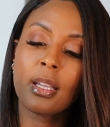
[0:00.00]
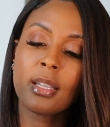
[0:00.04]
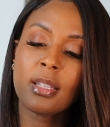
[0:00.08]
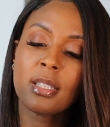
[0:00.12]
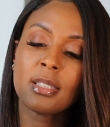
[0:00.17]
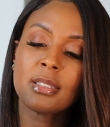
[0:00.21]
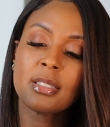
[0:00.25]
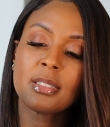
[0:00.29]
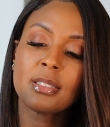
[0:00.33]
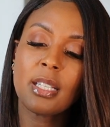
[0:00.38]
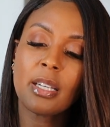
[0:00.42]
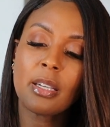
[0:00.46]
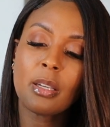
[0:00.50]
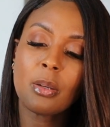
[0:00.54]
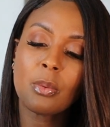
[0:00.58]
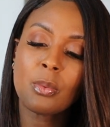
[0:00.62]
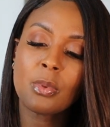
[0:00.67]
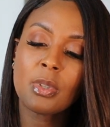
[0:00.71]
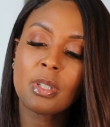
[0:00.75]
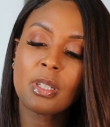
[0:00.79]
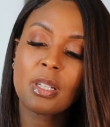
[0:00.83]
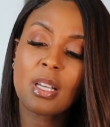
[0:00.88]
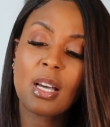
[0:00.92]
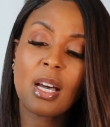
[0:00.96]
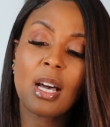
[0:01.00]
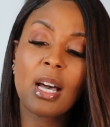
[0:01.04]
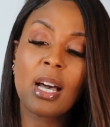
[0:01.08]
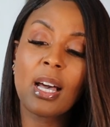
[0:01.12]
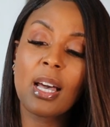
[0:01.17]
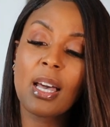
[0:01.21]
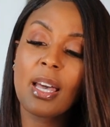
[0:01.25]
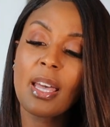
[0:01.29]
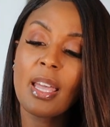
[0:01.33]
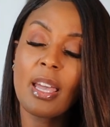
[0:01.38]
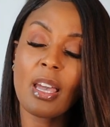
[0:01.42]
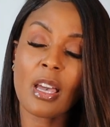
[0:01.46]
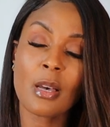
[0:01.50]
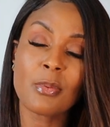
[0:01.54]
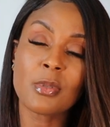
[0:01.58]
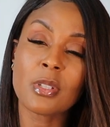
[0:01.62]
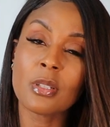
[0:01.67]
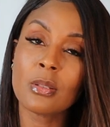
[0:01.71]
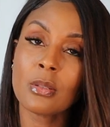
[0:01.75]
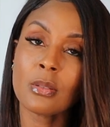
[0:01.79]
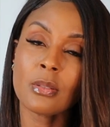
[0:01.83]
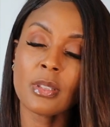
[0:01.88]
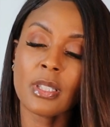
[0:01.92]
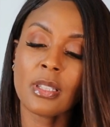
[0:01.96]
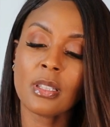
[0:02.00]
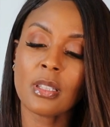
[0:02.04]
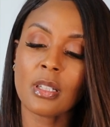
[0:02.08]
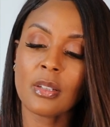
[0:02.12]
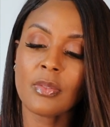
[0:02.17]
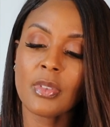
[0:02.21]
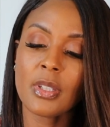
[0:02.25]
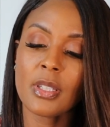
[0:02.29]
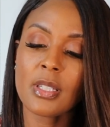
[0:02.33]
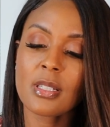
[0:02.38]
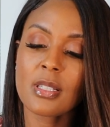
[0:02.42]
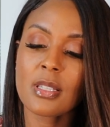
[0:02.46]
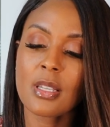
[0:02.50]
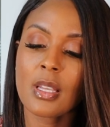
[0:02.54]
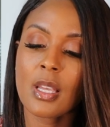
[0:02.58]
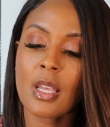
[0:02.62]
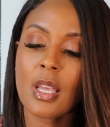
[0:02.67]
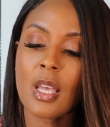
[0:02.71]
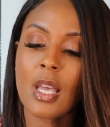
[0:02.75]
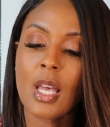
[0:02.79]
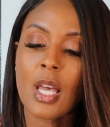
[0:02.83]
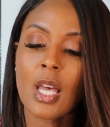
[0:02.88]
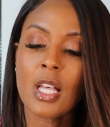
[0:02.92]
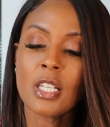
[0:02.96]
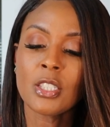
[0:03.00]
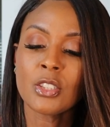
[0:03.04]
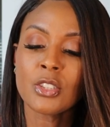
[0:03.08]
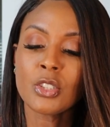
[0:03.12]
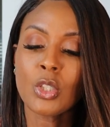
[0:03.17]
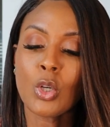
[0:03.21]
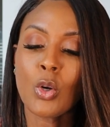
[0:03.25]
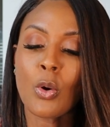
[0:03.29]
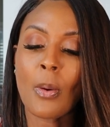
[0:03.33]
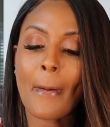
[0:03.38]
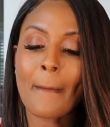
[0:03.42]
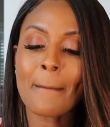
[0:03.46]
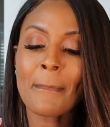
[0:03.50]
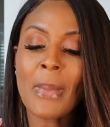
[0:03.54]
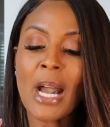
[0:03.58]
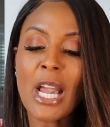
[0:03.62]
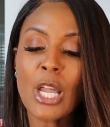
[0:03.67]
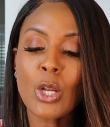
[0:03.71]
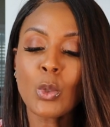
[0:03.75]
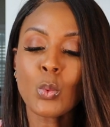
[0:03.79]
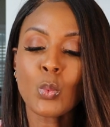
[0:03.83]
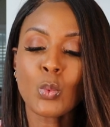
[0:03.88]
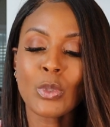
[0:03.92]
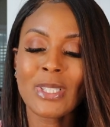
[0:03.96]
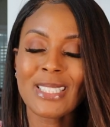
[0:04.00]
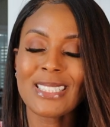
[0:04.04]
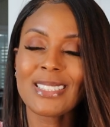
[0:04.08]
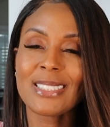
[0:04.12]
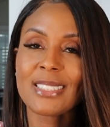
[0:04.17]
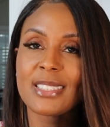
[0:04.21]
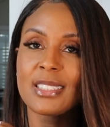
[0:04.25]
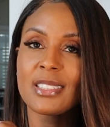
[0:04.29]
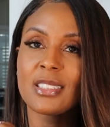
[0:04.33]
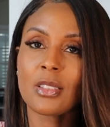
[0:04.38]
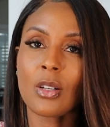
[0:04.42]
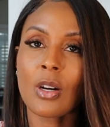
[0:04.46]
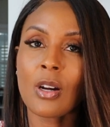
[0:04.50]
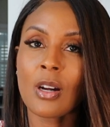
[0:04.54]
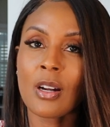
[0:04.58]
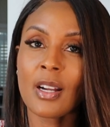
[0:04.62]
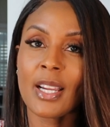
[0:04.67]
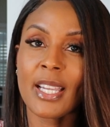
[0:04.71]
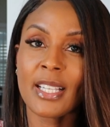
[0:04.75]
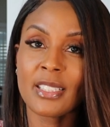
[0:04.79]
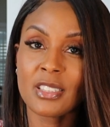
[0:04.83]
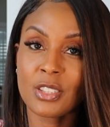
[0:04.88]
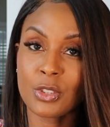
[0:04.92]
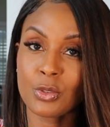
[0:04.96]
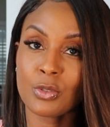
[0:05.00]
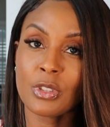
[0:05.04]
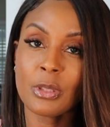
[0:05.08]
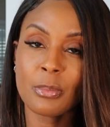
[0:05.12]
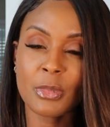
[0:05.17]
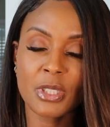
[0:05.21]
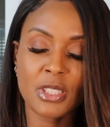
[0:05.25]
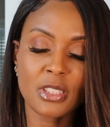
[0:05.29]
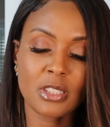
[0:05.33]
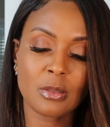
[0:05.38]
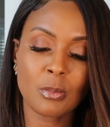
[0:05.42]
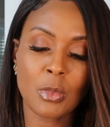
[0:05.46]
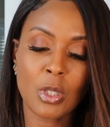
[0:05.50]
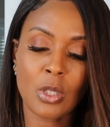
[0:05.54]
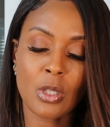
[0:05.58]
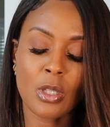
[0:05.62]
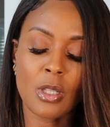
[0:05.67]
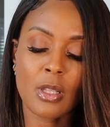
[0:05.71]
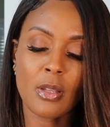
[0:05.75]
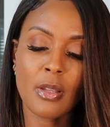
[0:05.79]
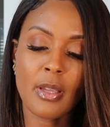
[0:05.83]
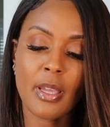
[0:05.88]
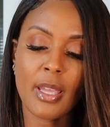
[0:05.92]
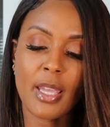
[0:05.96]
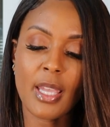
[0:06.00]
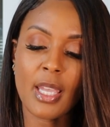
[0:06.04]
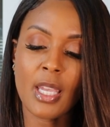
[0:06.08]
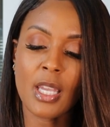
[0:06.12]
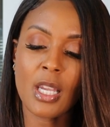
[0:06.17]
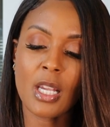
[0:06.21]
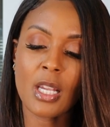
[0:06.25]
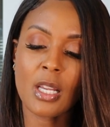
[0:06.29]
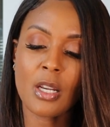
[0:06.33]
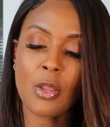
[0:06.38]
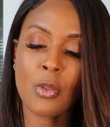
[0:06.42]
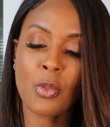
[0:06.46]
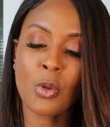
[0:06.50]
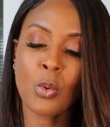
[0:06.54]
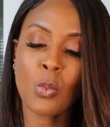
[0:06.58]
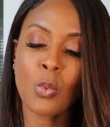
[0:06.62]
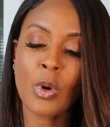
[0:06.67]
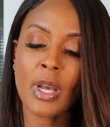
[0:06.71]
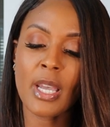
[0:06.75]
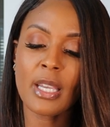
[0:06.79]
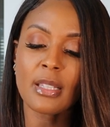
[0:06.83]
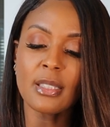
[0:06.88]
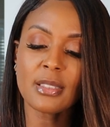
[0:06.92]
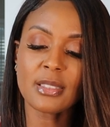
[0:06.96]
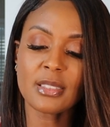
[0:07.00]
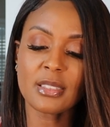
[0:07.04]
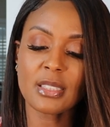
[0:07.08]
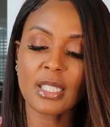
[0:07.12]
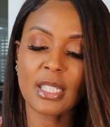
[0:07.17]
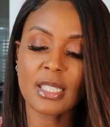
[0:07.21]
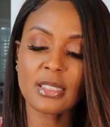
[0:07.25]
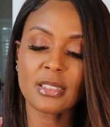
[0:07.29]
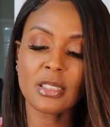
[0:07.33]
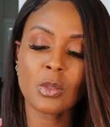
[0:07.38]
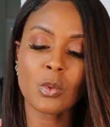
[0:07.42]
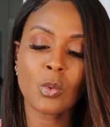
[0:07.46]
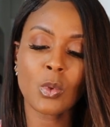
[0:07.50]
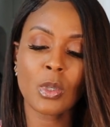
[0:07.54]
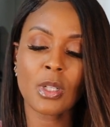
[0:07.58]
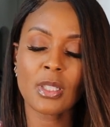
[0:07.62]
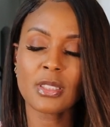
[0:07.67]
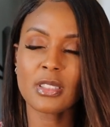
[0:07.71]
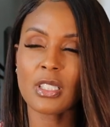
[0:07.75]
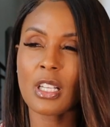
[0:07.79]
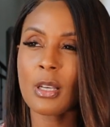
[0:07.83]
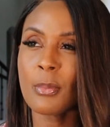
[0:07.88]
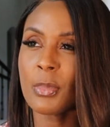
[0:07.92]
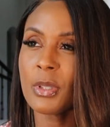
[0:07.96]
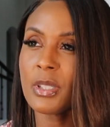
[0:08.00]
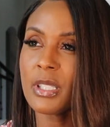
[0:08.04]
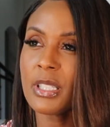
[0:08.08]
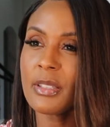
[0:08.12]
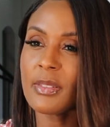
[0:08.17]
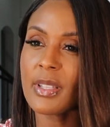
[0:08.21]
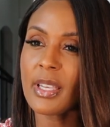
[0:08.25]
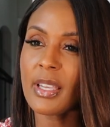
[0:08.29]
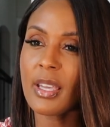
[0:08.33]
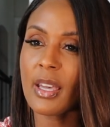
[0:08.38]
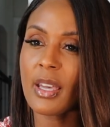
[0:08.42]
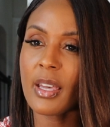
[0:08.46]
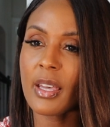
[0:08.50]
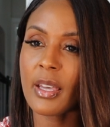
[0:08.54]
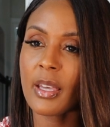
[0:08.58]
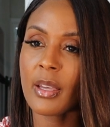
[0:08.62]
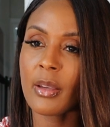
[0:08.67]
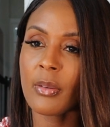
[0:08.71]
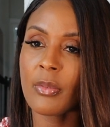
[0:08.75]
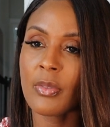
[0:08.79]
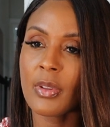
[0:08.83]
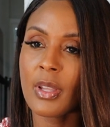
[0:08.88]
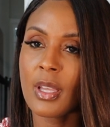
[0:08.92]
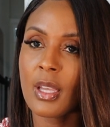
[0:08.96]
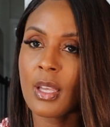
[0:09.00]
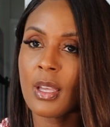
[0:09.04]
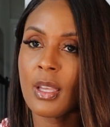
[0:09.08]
this second one. I absolutely love it. So my wrists are extremely small, and the way the sizing works, I believe they have